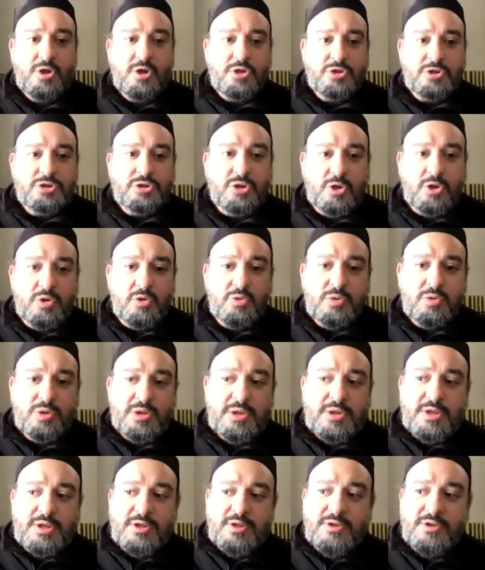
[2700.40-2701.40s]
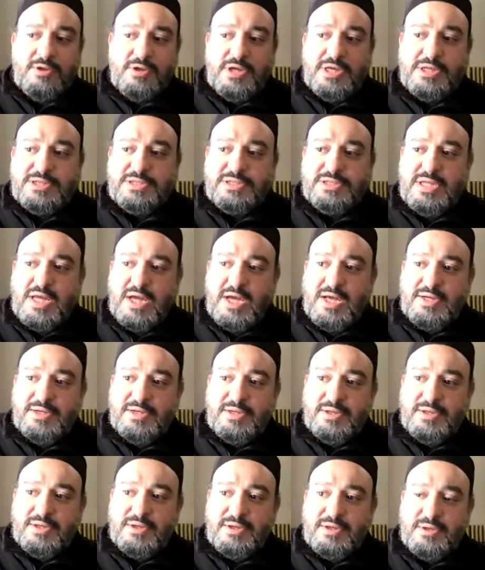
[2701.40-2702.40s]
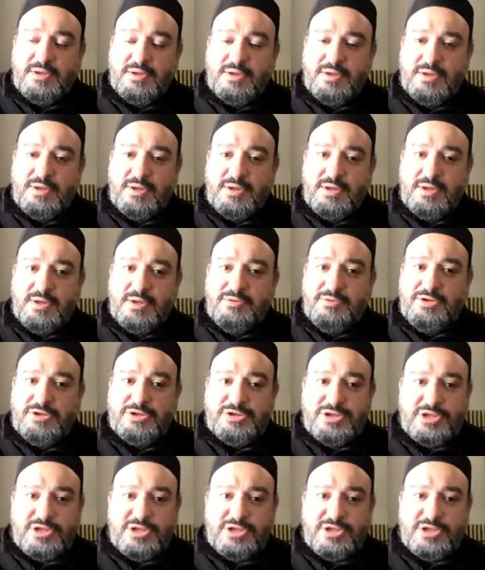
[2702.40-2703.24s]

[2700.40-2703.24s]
So it's not this